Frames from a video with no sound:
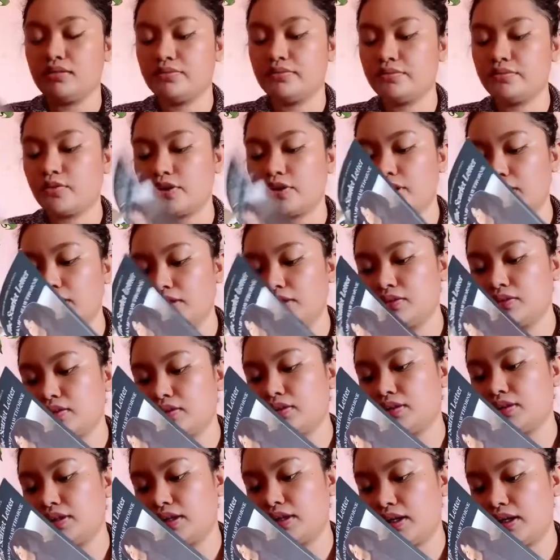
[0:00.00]
For
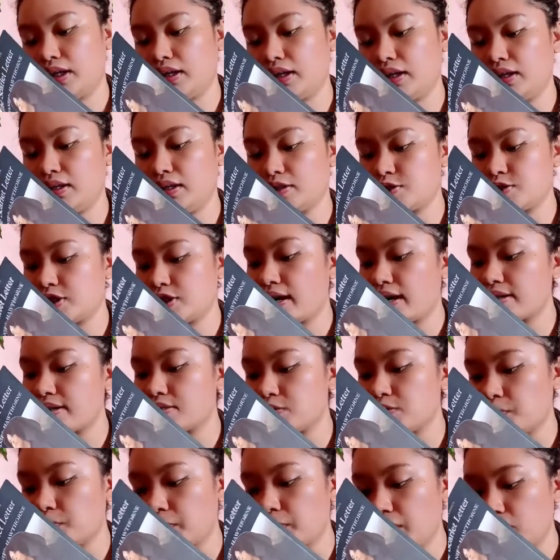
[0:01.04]
adultery, she has
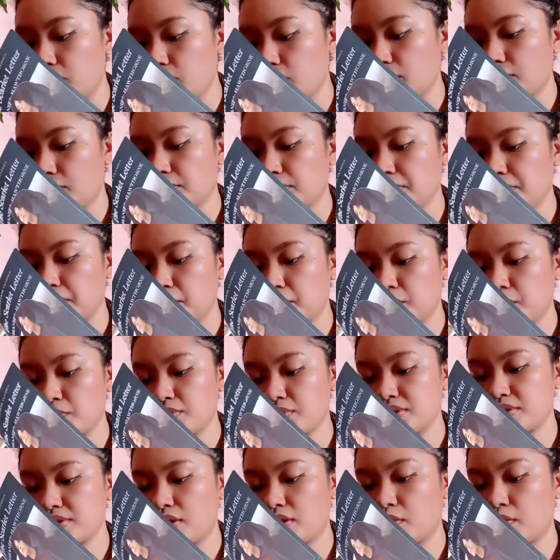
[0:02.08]
to wear on her
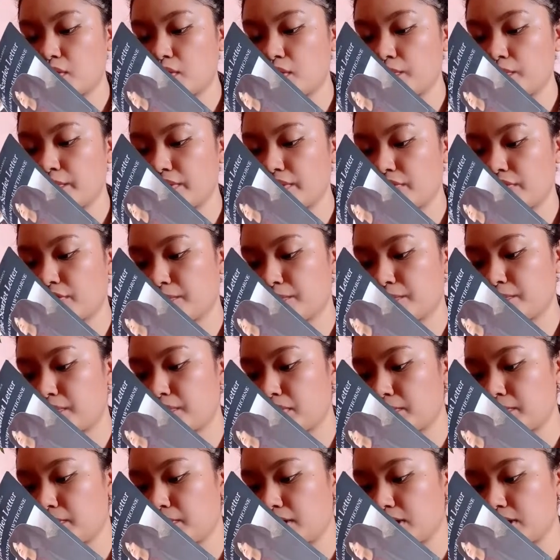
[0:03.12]
clothes along with her
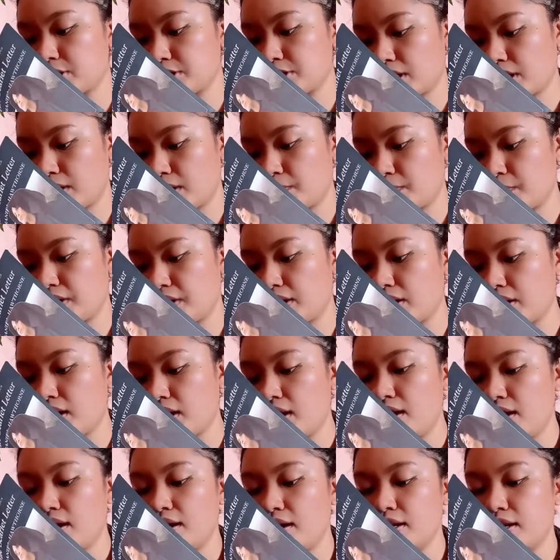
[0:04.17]
public shaming
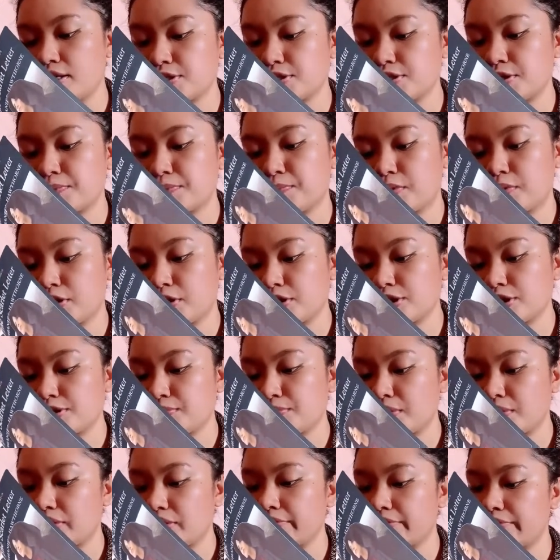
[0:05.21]
is her
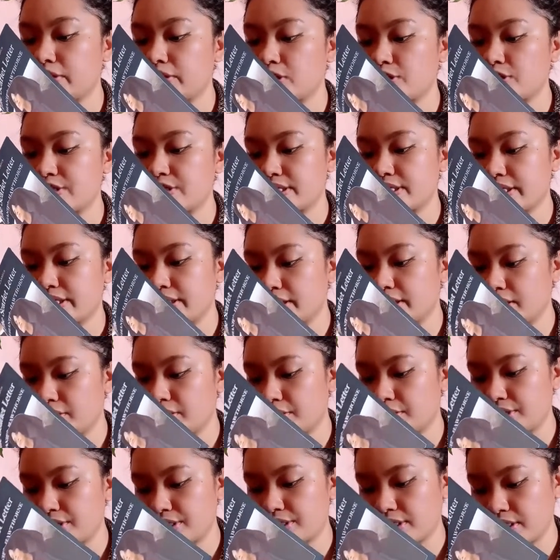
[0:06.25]
punishment for her sin and
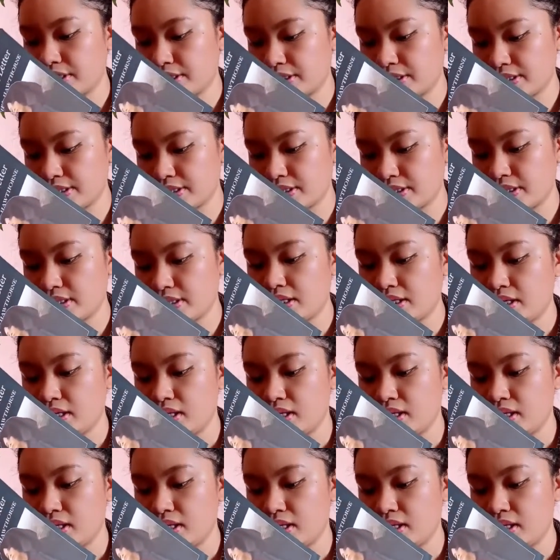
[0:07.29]
her secrecy.